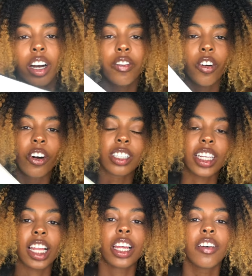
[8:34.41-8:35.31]
of course, and
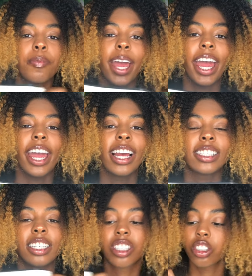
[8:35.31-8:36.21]
I love bags.
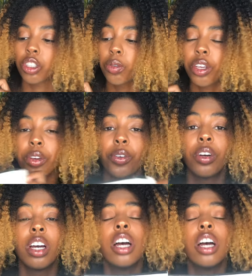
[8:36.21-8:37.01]
This is too cute.